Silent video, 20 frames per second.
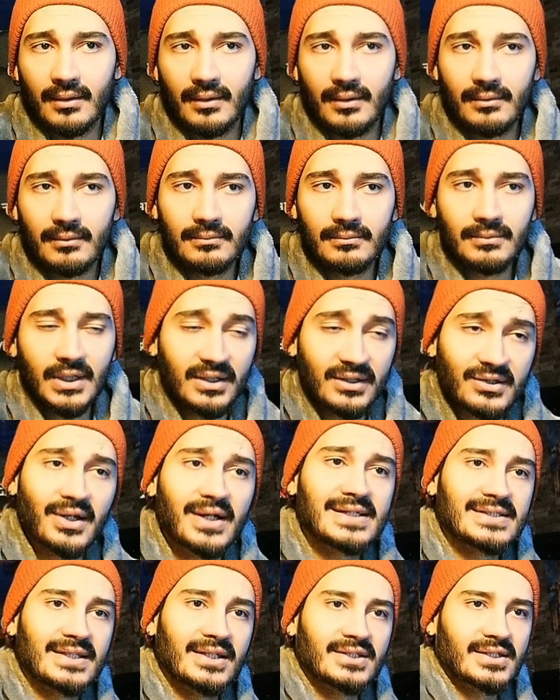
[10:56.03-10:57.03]

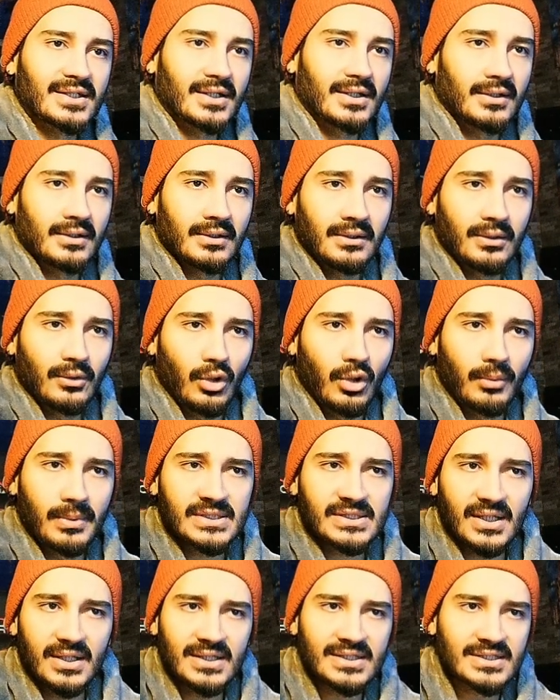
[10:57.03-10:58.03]
interesting skill.
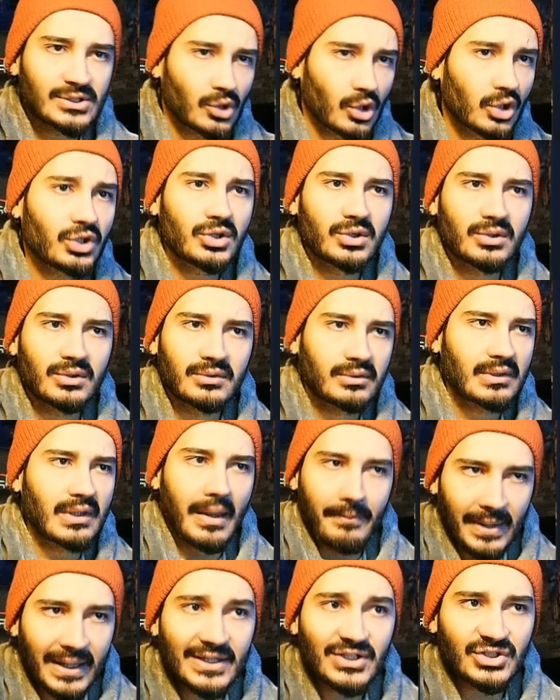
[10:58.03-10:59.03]
Obviously it's not
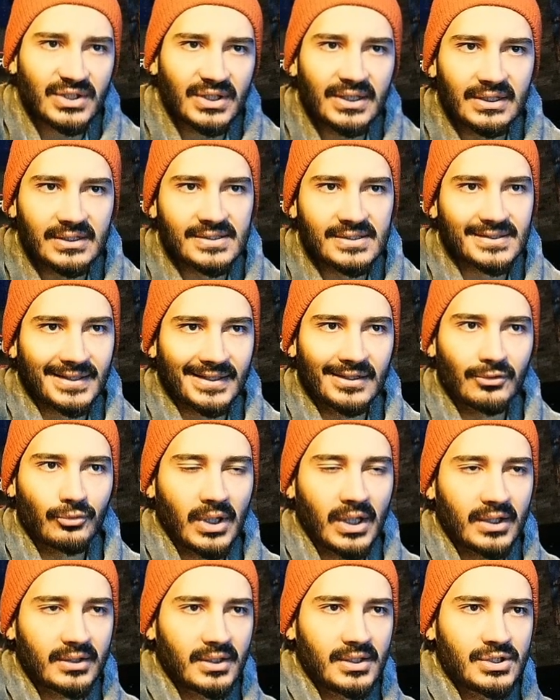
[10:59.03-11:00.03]
damage dealing skill,
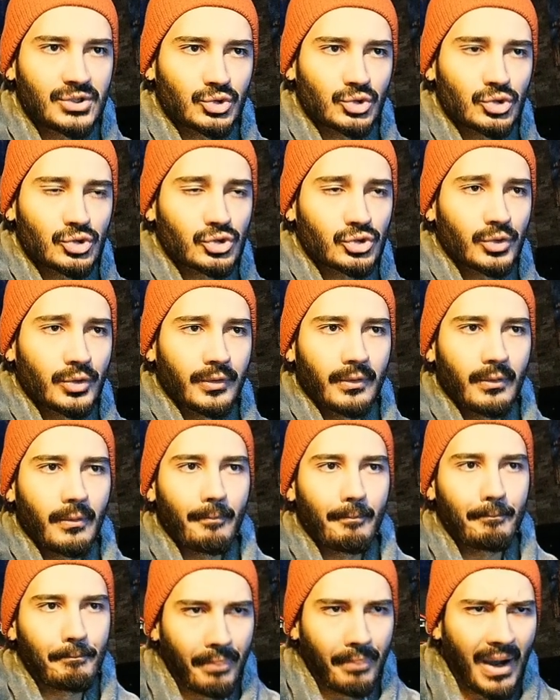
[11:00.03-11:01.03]
right? It's just
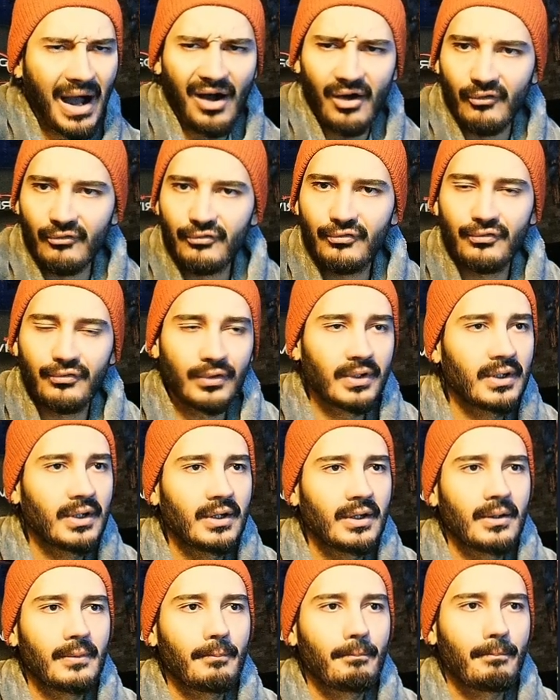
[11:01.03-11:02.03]
buff
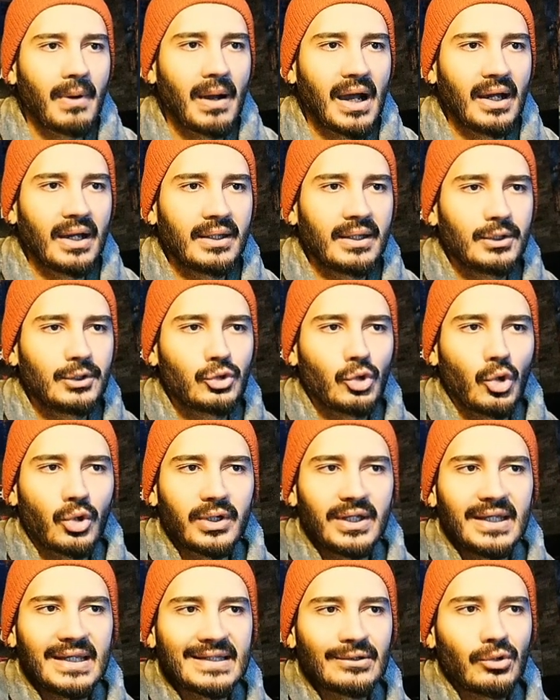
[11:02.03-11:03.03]
by your
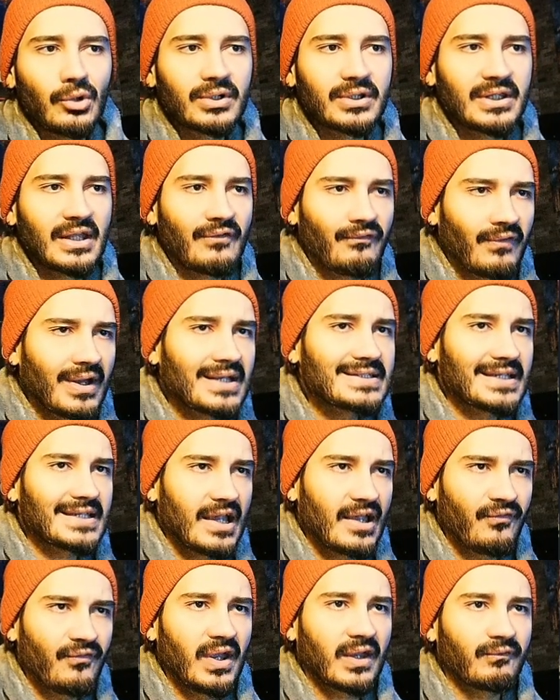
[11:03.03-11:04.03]
ignore defense
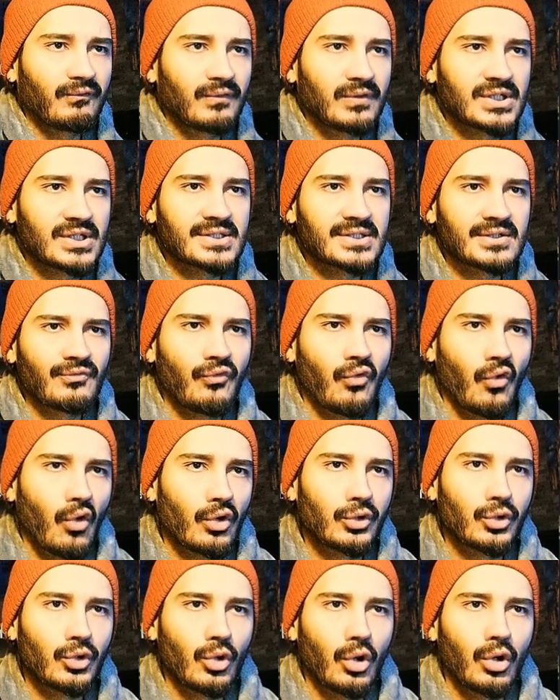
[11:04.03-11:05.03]
effect, which is for
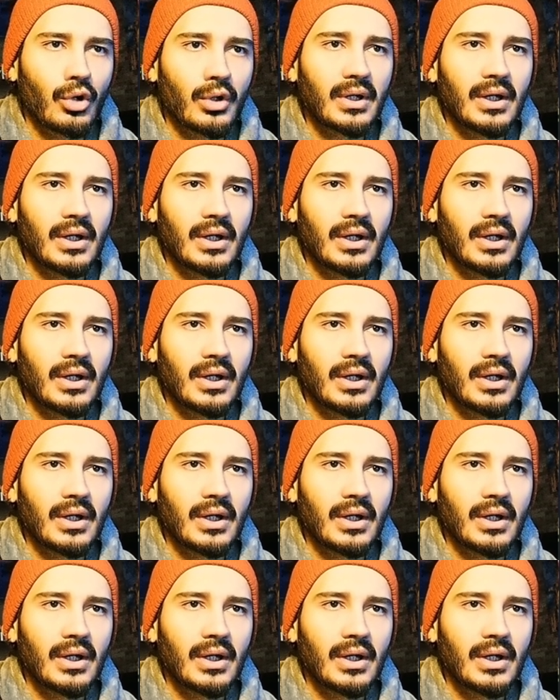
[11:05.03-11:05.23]
your